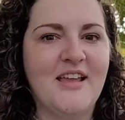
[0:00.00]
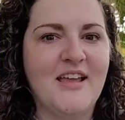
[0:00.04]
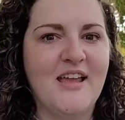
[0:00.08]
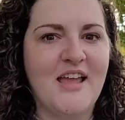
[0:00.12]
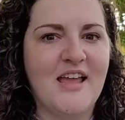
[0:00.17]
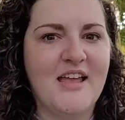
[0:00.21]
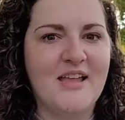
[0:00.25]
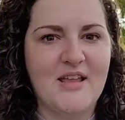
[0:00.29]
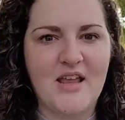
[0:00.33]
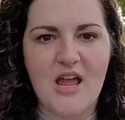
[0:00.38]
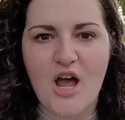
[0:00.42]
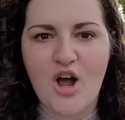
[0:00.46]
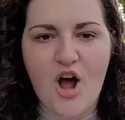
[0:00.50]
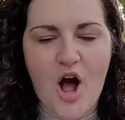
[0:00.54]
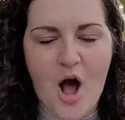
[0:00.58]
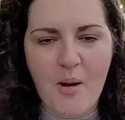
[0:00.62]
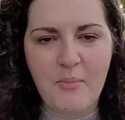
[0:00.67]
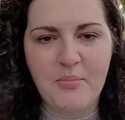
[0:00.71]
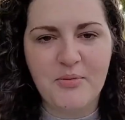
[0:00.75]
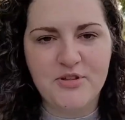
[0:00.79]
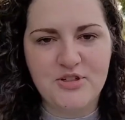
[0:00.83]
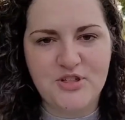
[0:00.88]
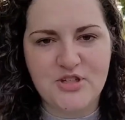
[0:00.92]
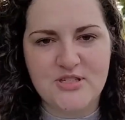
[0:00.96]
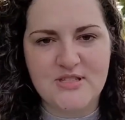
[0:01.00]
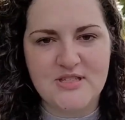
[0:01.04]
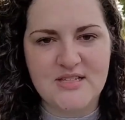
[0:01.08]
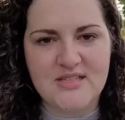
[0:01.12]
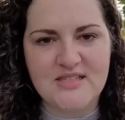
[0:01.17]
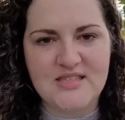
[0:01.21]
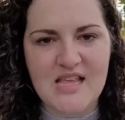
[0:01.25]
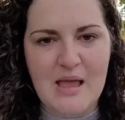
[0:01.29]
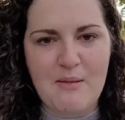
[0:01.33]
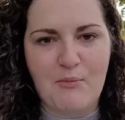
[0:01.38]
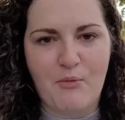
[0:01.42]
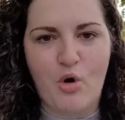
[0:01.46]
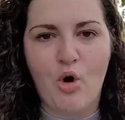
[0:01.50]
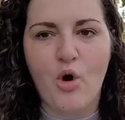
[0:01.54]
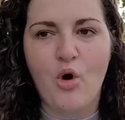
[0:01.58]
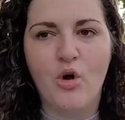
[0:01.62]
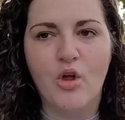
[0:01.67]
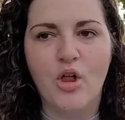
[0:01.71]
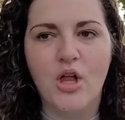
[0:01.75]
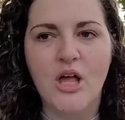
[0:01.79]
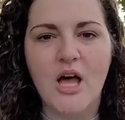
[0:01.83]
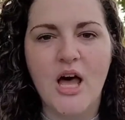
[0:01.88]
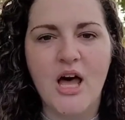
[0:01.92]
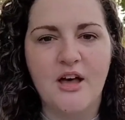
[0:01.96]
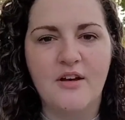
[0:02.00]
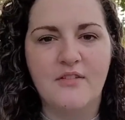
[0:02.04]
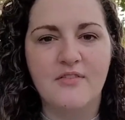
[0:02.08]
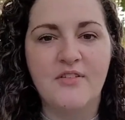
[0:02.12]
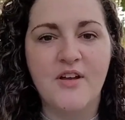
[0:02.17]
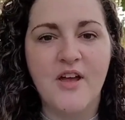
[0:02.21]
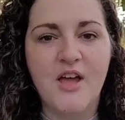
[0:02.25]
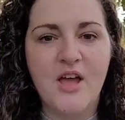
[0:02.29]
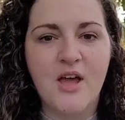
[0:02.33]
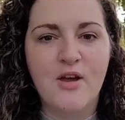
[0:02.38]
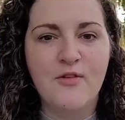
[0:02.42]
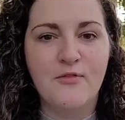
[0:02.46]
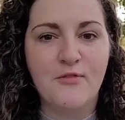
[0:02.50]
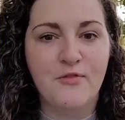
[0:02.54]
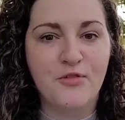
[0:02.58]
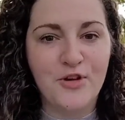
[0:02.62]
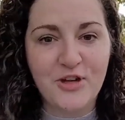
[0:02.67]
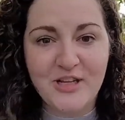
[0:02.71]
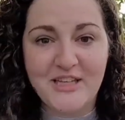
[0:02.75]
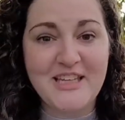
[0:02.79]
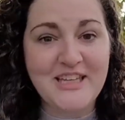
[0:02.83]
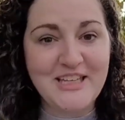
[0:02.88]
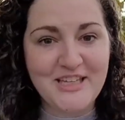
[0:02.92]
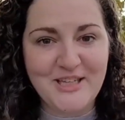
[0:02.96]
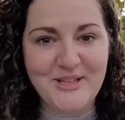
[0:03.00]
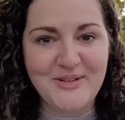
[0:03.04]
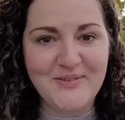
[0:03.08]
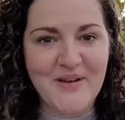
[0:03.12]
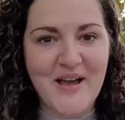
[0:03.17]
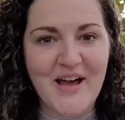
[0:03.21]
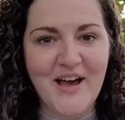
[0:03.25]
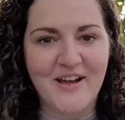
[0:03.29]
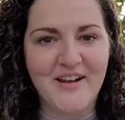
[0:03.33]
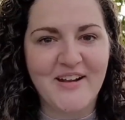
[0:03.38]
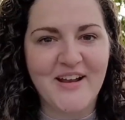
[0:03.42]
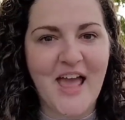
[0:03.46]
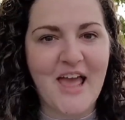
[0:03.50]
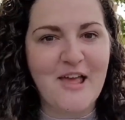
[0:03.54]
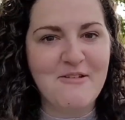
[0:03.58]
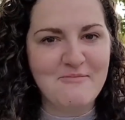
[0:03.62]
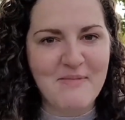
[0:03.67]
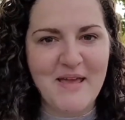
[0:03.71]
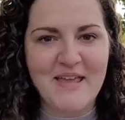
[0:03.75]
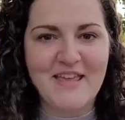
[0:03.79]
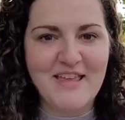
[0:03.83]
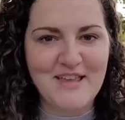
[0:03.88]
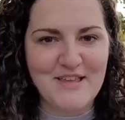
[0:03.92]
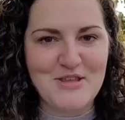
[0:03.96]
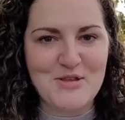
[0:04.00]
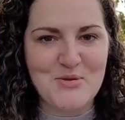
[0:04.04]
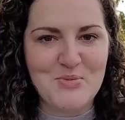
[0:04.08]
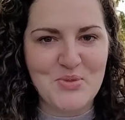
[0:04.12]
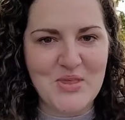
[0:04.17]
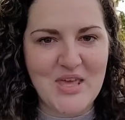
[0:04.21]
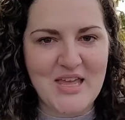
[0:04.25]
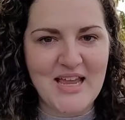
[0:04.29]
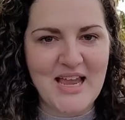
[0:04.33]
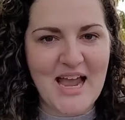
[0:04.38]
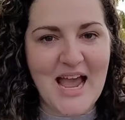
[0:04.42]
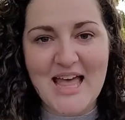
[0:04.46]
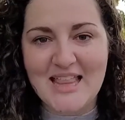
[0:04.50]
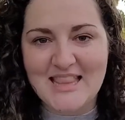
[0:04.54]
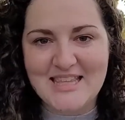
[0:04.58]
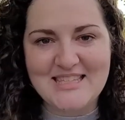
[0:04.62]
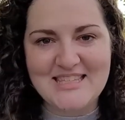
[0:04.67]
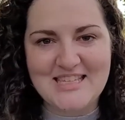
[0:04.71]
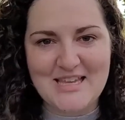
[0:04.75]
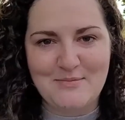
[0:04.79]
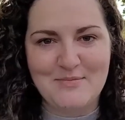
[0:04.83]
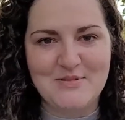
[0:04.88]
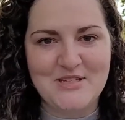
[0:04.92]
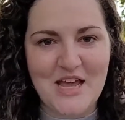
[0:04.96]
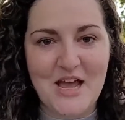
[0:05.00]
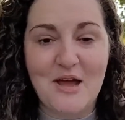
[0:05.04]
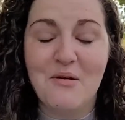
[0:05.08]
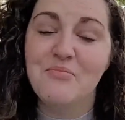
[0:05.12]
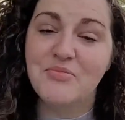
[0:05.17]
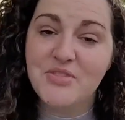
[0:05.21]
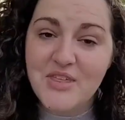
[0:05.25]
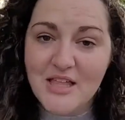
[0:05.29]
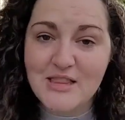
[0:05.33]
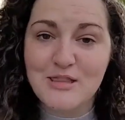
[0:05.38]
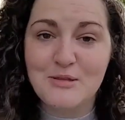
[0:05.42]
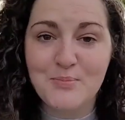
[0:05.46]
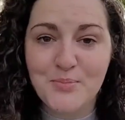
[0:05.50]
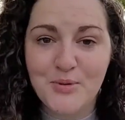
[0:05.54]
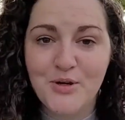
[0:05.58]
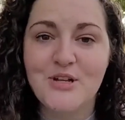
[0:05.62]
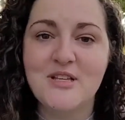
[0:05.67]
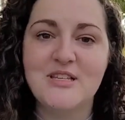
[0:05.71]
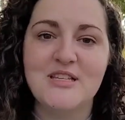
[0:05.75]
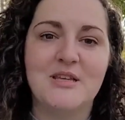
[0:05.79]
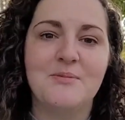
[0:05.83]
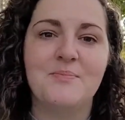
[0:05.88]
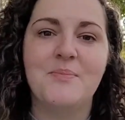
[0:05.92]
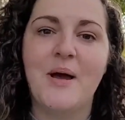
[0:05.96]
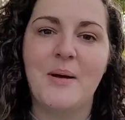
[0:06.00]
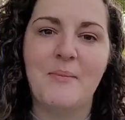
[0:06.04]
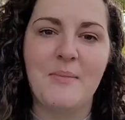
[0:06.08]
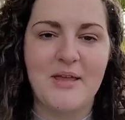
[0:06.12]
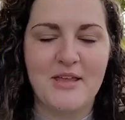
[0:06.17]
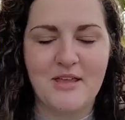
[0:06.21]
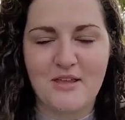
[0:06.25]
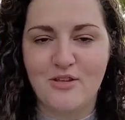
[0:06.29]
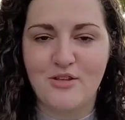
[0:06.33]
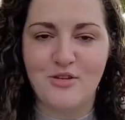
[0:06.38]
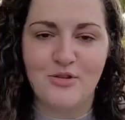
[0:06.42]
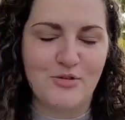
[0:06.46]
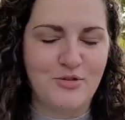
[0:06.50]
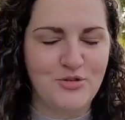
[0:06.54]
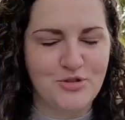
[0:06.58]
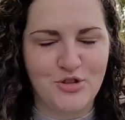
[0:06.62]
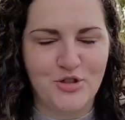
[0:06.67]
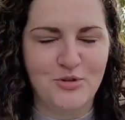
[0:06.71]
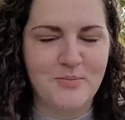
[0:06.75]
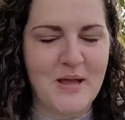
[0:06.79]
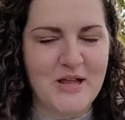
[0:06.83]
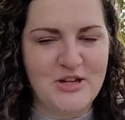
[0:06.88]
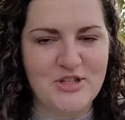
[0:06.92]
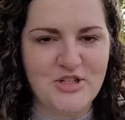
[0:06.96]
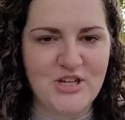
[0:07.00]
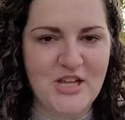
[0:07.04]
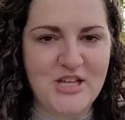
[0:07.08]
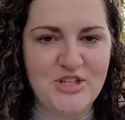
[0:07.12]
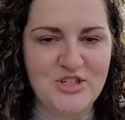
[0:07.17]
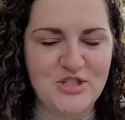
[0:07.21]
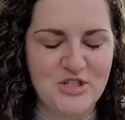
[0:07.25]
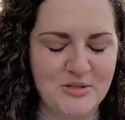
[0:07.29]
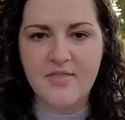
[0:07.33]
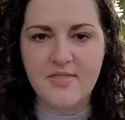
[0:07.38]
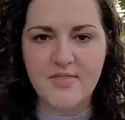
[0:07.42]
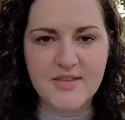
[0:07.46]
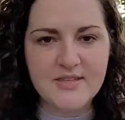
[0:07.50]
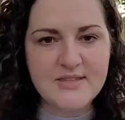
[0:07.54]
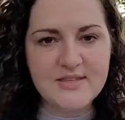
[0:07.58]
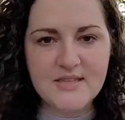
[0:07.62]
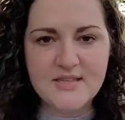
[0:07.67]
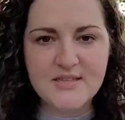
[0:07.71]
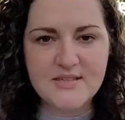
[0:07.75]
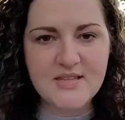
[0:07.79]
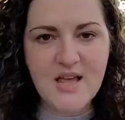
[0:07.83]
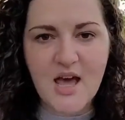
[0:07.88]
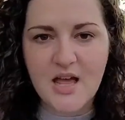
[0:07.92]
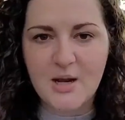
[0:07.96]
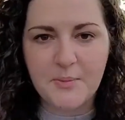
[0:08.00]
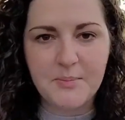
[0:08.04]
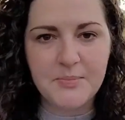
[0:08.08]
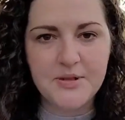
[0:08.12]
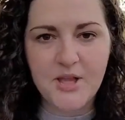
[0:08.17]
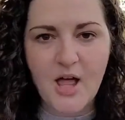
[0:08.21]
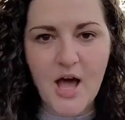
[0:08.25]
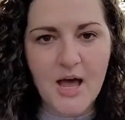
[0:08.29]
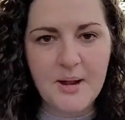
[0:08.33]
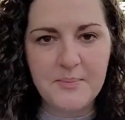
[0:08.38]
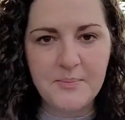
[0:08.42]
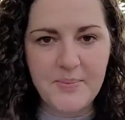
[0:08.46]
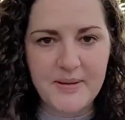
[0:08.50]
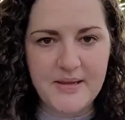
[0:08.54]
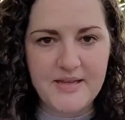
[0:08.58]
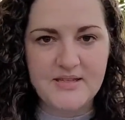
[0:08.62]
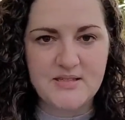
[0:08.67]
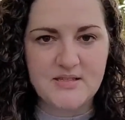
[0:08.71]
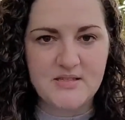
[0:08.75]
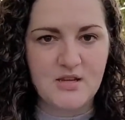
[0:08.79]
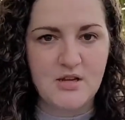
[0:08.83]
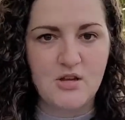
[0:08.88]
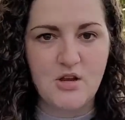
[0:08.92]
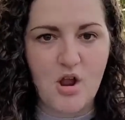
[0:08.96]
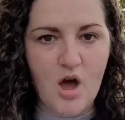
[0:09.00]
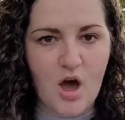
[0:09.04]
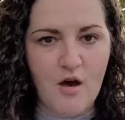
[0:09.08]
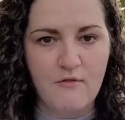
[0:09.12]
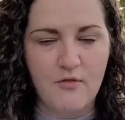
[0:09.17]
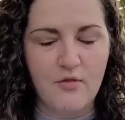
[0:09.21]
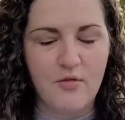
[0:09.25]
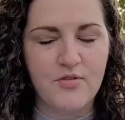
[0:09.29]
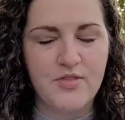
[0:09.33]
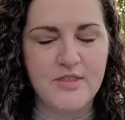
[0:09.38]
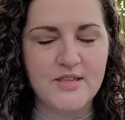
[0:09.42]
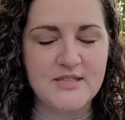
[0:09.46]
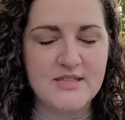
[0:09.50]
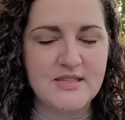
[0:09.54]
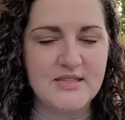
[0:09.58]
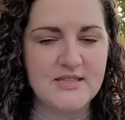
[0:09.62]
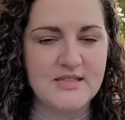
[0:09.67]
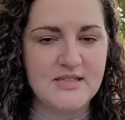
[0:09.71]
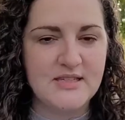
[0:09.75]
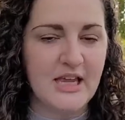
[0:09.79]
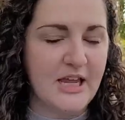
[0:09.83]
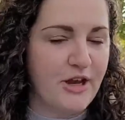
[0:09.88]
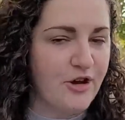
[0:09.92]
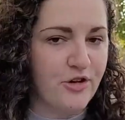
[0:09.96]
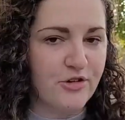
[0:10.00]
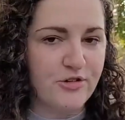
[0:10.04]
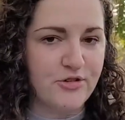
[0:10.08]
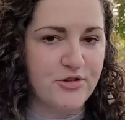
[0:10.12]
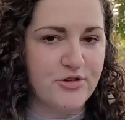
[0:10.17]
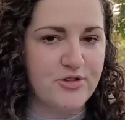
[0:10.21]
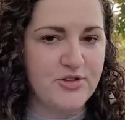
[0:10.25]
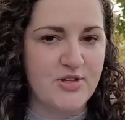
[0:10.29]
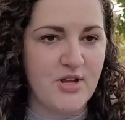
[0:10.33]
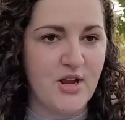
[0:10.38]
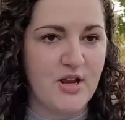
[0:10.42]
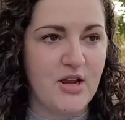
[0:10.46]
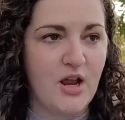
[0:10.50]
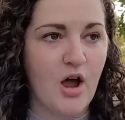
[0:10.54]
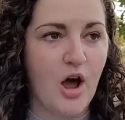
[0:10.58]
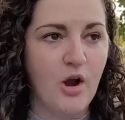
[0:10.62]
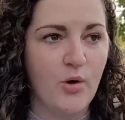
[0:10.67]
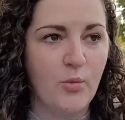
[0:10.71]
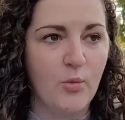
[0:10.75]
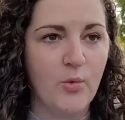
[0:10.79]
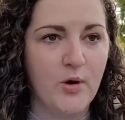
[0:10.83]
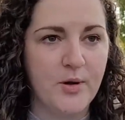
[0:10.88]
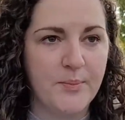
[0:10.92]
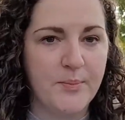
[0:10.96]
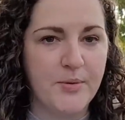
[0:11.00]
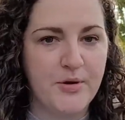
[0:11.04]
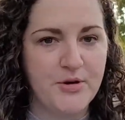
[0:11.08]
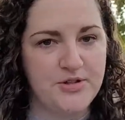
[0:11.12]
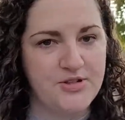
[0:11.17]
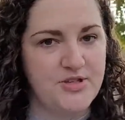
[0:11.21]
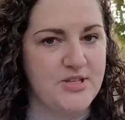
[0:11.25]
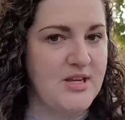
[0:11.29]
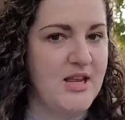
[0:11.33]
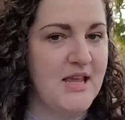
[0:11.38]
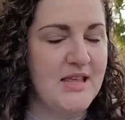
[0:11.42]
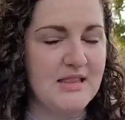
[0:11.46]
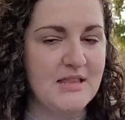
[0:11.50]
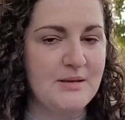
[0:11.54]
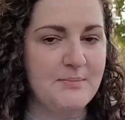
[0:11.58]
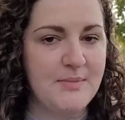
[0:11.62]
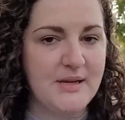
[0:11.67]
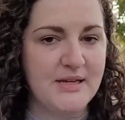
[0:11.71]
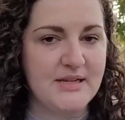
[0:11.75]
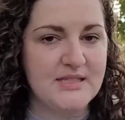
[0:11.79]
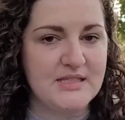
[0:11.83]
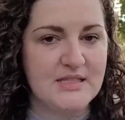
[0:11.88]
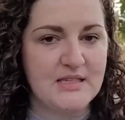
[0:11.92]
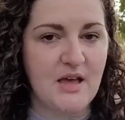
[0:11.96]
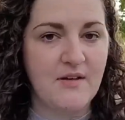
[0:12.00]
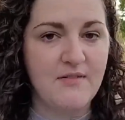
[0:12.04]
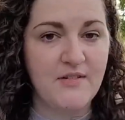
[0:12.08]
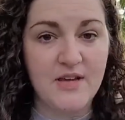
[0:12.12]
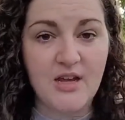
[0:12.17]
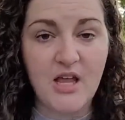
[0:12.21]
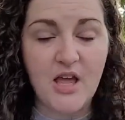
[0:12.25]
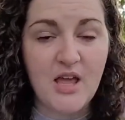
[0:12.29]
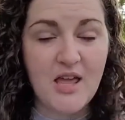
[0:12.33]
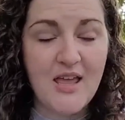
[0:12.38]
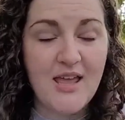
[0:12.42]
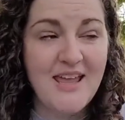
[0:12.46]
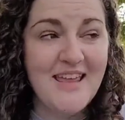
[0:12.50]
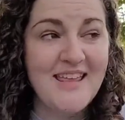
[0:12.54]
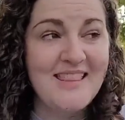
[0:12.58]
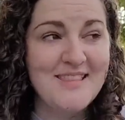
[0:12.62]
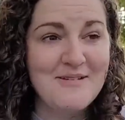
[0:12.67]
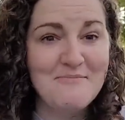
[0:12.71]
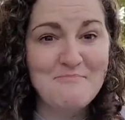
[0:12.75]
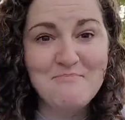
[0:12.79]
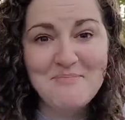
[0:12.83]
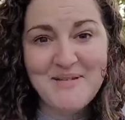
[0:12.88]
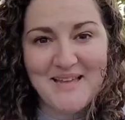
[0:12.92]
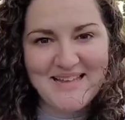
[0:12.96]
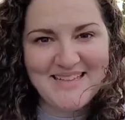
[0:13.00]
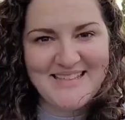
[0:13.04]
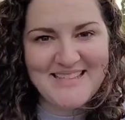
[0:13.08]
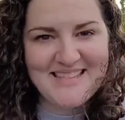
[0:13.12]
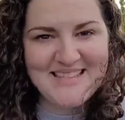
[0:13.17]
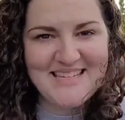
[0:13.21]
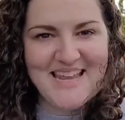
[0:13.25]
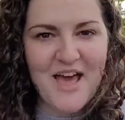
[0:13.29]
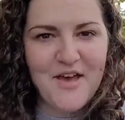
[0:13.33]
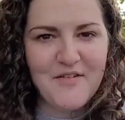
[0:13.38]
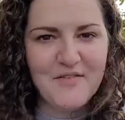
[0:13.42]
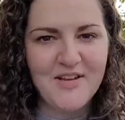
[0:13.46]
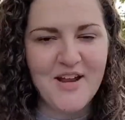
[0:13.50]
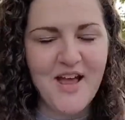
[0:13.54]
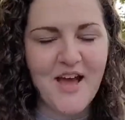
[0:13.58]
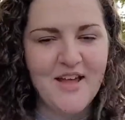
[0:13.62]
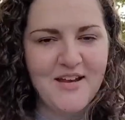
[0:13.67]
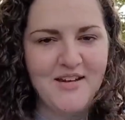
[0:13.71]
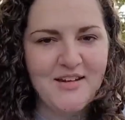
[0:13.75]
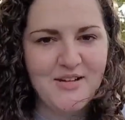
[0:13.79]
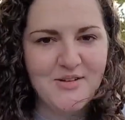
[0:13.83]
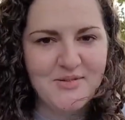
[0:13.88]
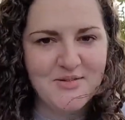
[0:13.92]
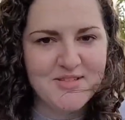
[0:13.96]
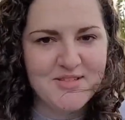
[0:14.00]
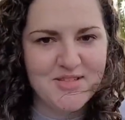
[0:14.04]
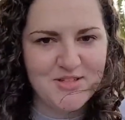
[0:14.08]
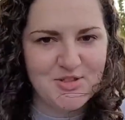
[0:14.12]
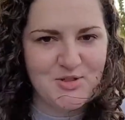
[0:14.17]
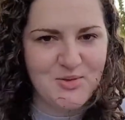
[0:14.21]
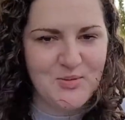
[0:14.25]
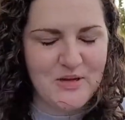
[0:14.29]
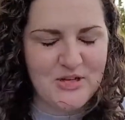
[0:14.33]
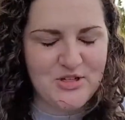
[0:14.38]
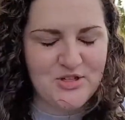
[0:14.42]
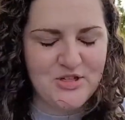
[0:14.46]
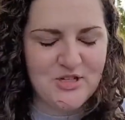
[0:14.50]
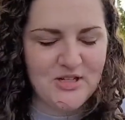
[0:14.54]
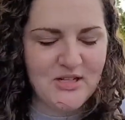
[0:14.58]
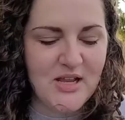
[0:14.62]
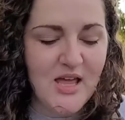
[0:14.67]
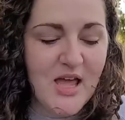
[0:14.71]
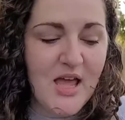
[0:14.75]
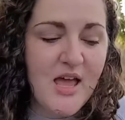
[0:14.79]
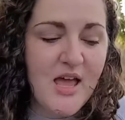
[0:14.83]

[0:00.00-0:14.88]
it accomplishes the same goal of freaking you out and making you think at the same time that the book did by making you use your imagination. This is not a plot-based novel. This is a character study on one person in the midst of an unknown situation.